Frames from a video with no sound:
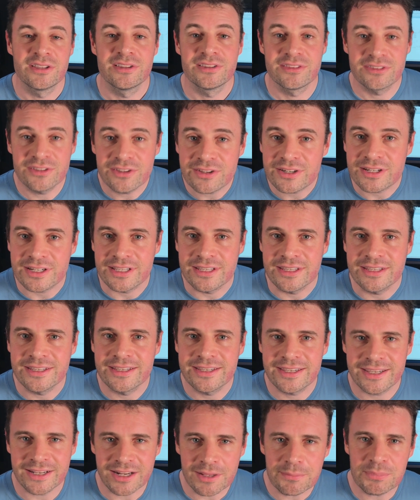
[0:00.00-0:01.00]
Thirdly,
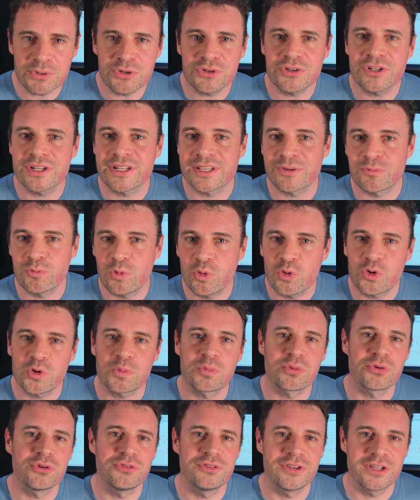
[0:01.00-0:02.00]
can I build a
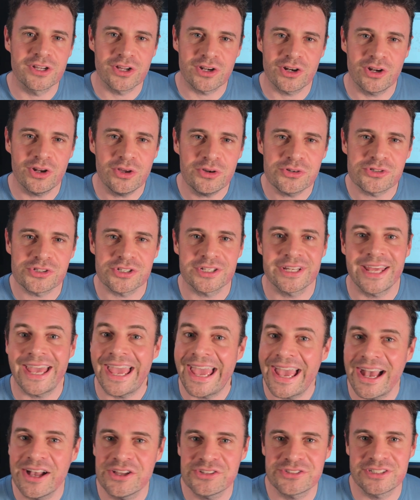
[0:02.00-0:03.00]
waterproof enclosure to
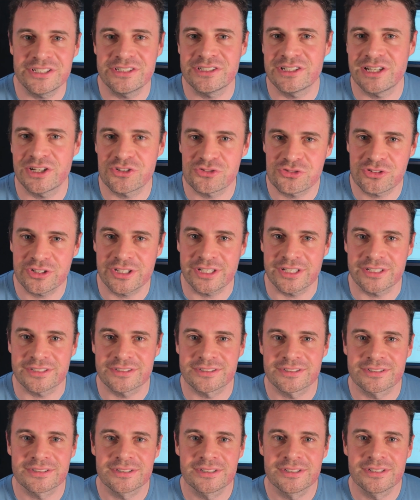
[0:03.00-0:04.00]
house these
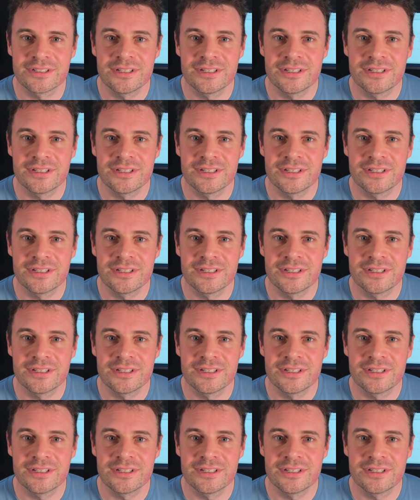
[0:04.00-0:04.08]
electronics?